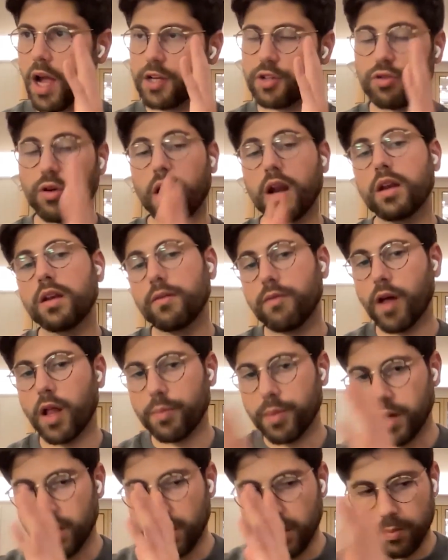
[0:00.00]
I try to
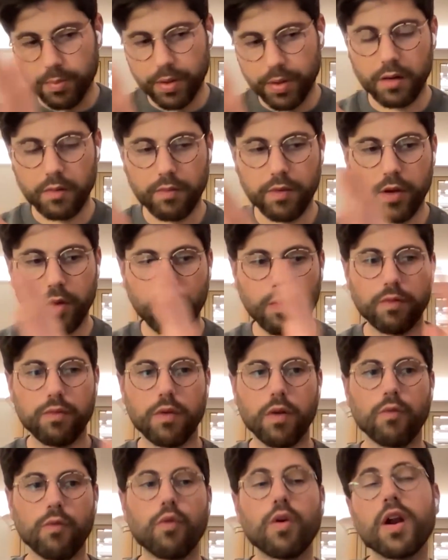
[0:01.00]
develop an independent view of,
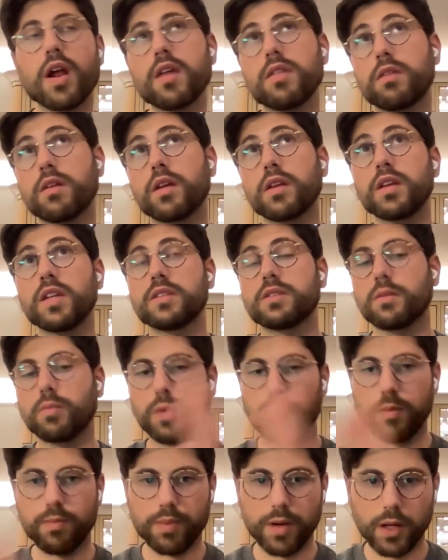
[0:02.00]
of what I think needs to
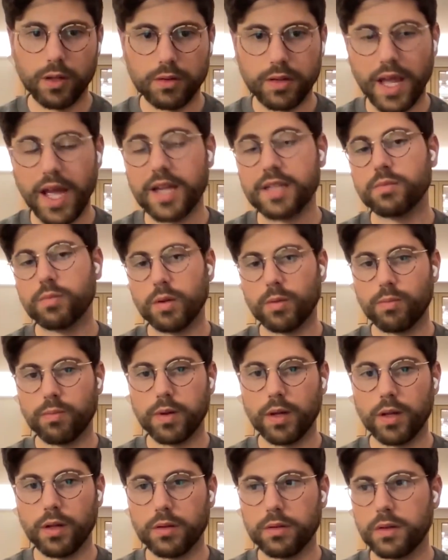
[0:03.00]
be built, hasn't been
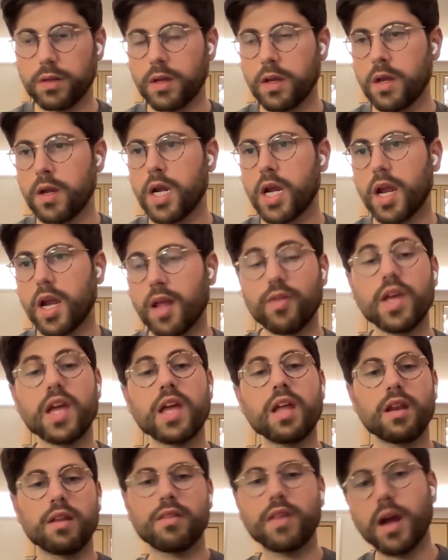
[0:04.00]
built. And
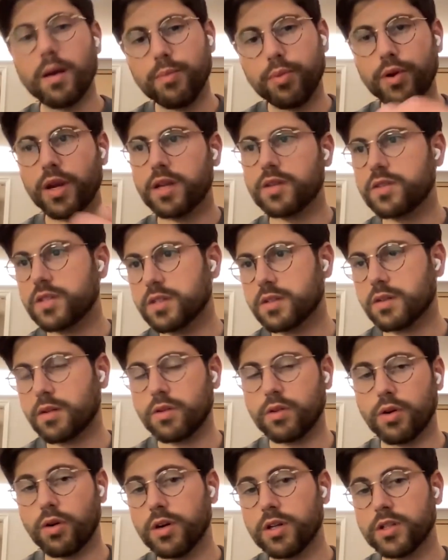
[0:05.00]
then at that point, I
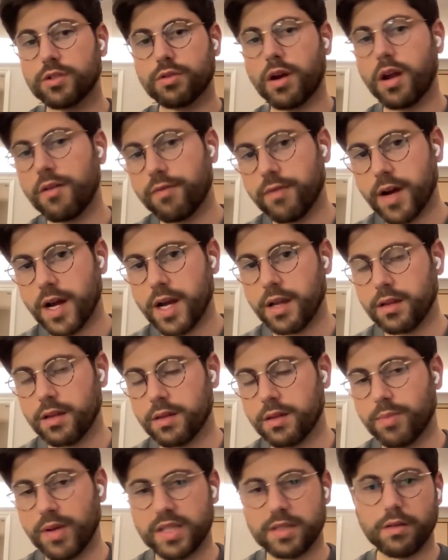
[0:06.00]
just go and try to find
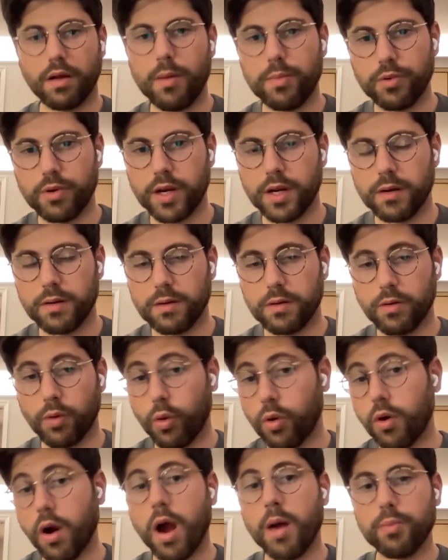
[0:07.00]
the best operator
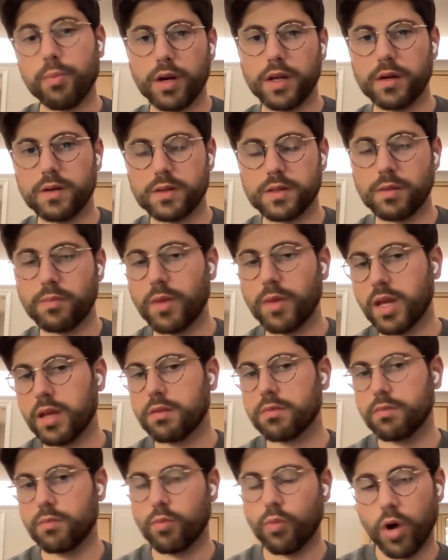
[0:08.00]
or operators and
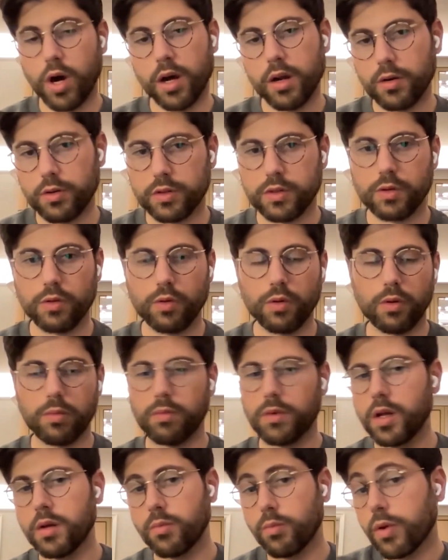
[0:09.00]
make one or two or
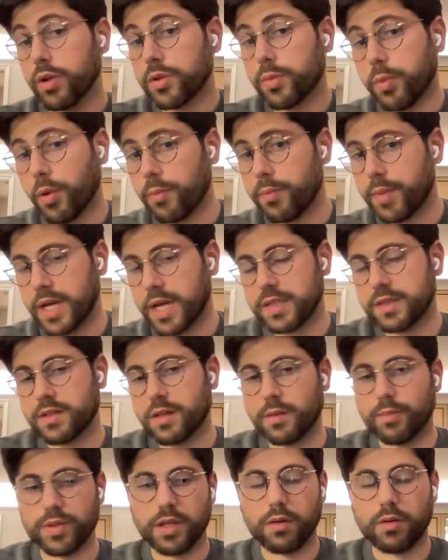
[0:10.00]
multiple bets
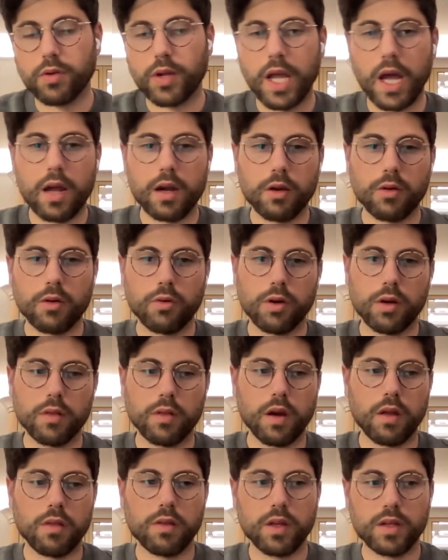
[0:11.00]
in a particular category
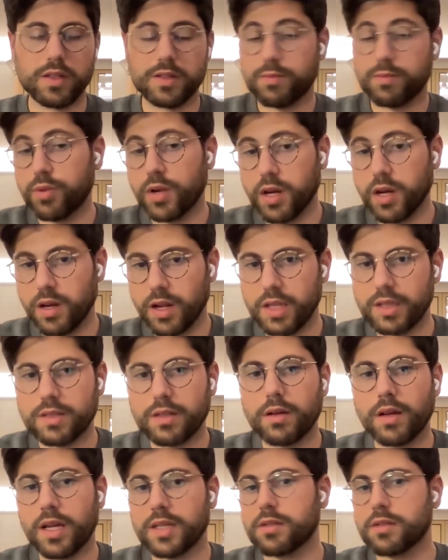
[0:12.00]
that I think is pretty
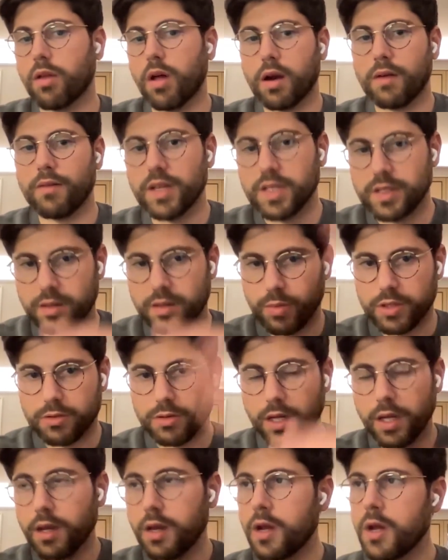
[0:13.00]
nascent, has a lot of
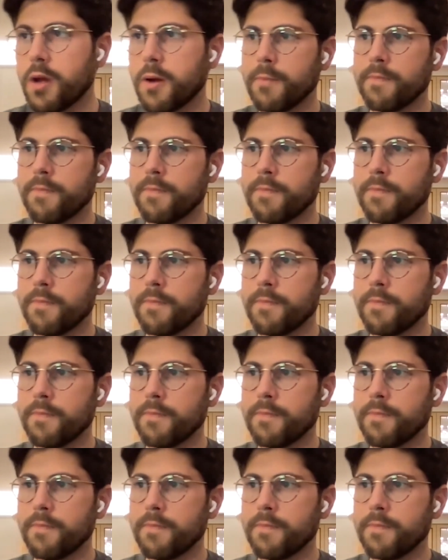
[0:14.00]
asymmetry.